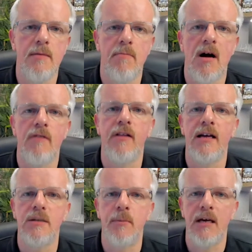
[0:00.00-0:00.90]

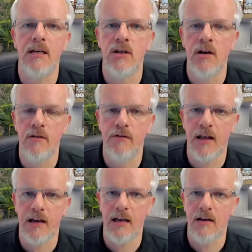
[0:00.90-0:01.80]
Barflies page for
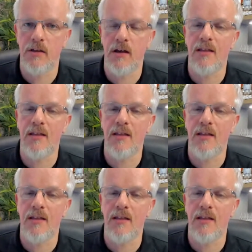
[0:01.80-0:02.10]
that kind of thing.